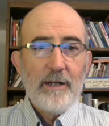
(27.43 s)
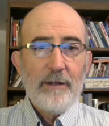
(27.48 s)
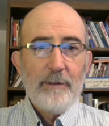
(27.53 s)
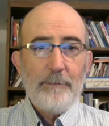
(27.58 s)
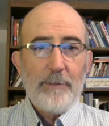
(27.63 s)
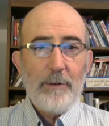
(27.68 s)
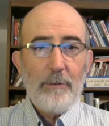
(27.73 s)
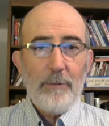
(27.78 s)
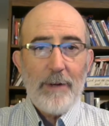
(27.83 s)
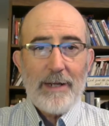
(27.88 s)

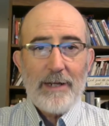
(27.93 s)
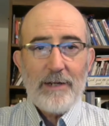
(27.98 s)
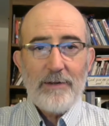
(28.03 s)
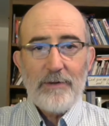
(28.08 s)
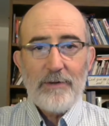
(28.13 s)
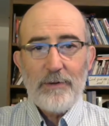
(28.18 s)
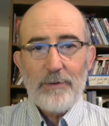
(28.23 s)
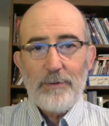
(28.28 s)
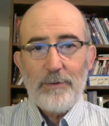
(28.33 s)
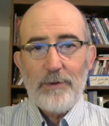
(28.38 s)
be ready
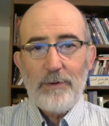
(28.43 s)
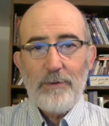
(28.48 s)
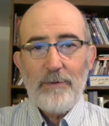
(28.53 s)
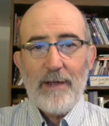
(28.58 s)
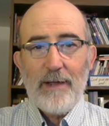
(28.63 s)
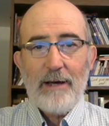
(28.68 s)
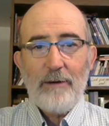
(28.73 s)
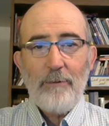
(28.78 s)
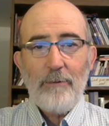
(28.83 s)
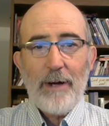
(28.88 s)
to do
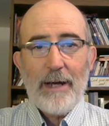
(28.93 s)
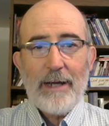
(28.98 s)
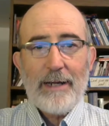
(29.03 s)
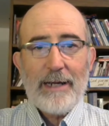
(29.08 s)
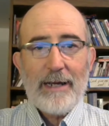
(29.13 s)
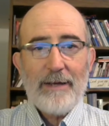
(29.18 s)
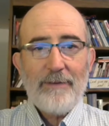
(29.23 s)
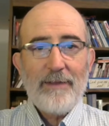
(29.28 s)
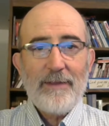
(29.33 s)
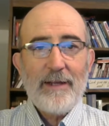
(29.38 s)
that right
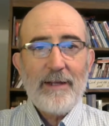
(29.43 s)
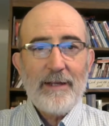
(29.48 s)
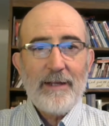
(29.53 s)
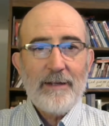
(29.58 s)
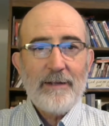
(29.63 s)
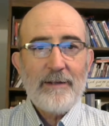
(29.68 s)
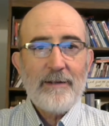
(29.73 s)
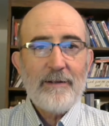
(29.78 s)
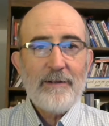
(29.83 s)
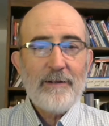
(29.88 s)
at the
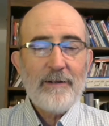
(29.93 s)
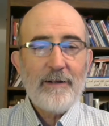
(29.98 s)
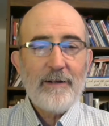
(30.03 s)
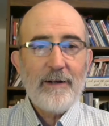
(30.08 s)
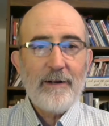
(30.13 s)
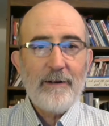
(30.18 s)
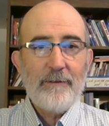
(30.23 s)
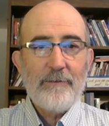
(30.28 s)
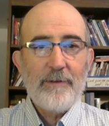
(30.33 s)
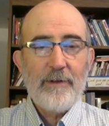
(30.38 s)
end
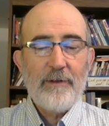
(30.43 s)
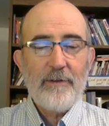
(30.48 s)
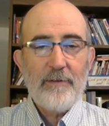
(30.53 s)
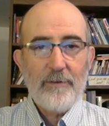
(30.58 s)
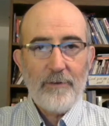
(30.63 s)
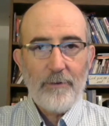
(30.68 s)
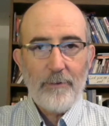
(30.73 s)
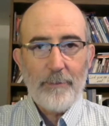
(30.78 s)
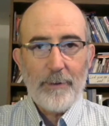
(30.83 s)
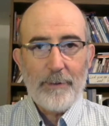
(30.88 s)
of the
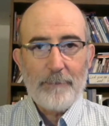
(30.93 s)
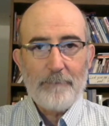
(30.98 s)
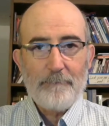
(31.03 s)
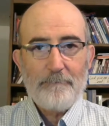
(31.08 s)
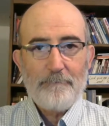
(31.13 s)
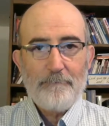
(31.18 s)
sermon.